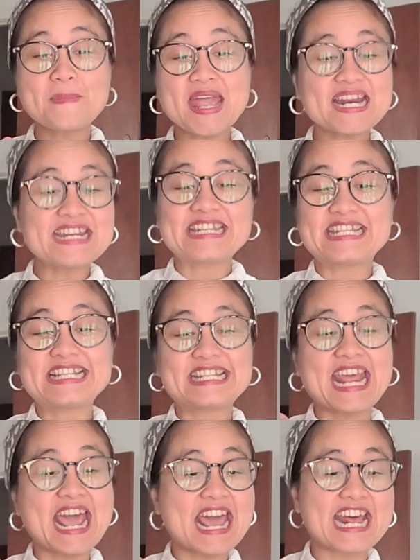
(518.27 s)
and
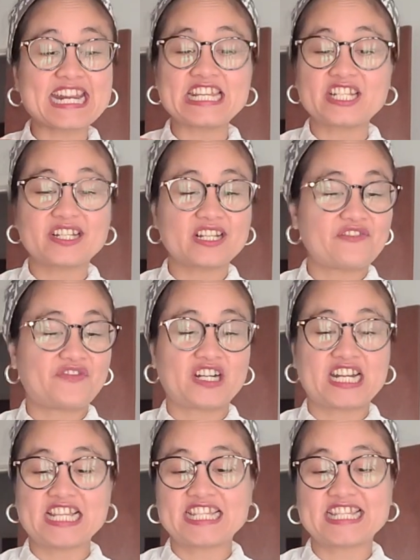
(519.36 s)
there he delivered
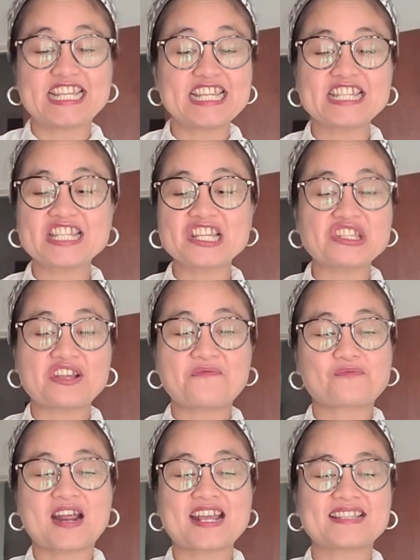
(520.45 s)
his Easter
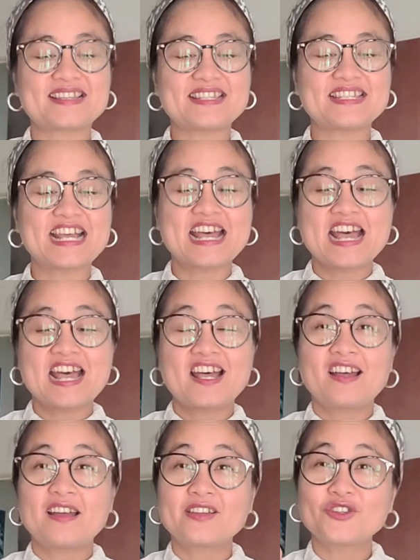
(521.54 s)
surprises,
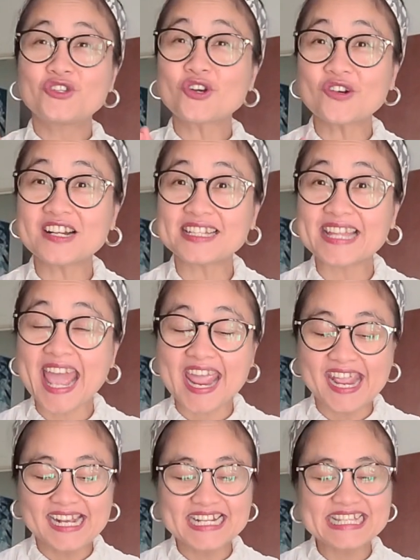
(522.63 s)
chocolate
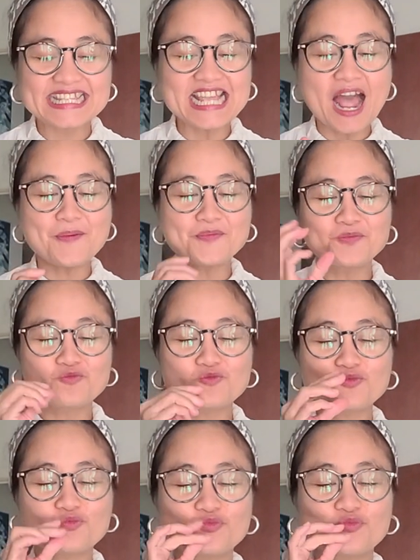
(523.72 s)
eggs,
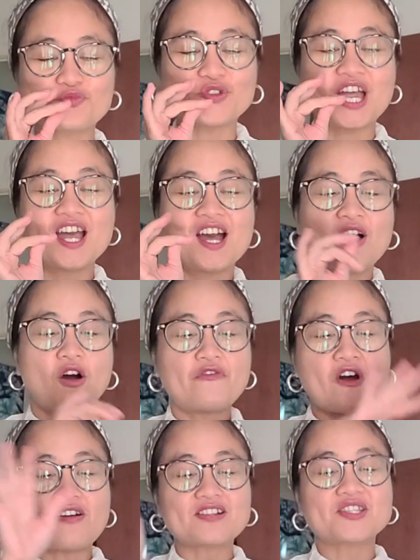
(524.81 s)
yum, of
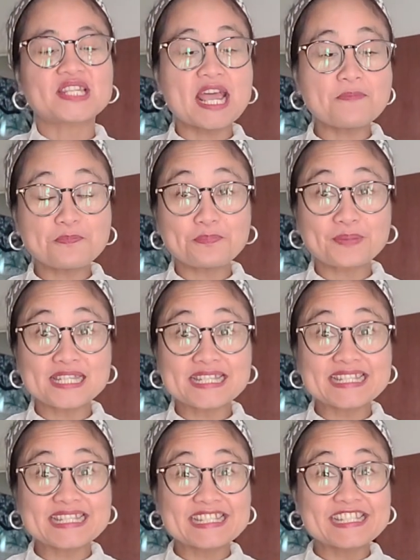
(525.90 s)
all
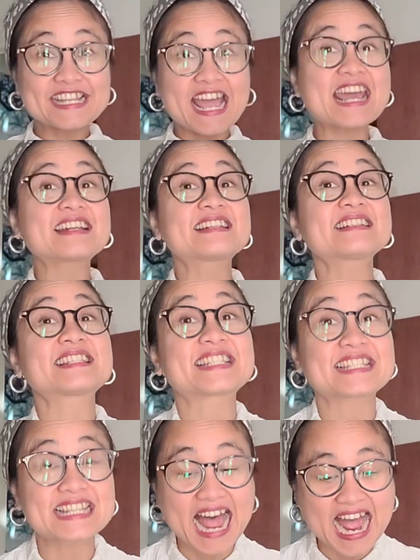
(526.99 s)
shapes and
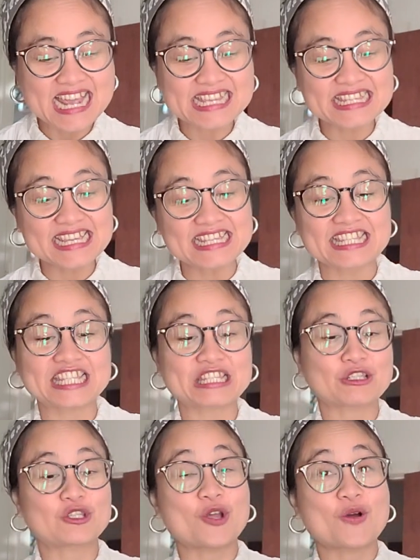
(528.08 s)
sizes.
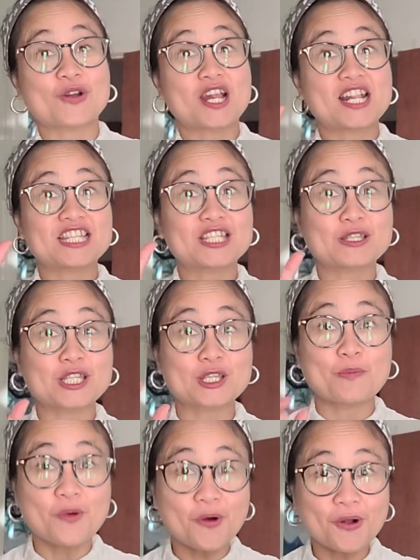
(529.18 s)
So there is
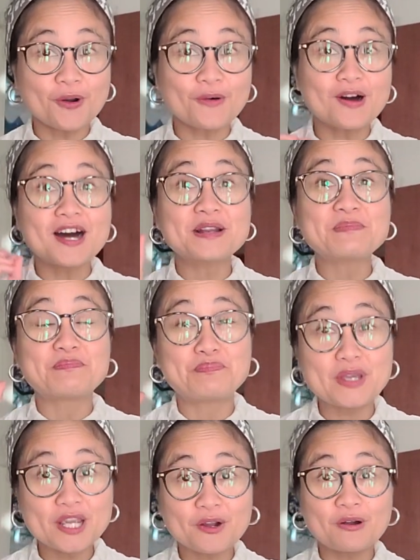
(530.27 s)
small one,
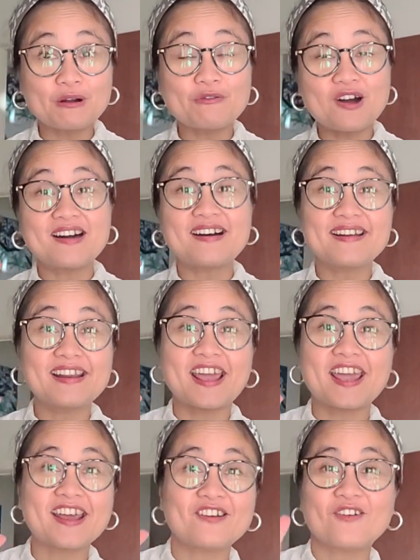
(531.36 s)
big one,
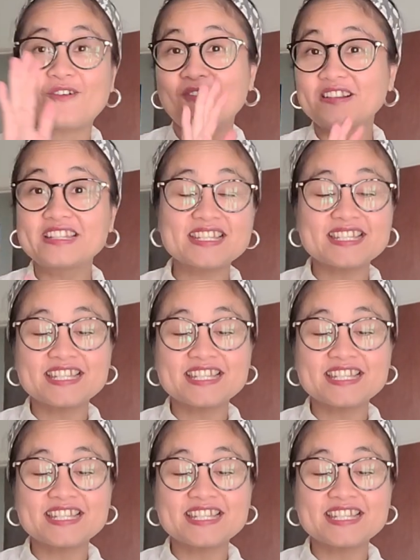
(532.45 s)
and all the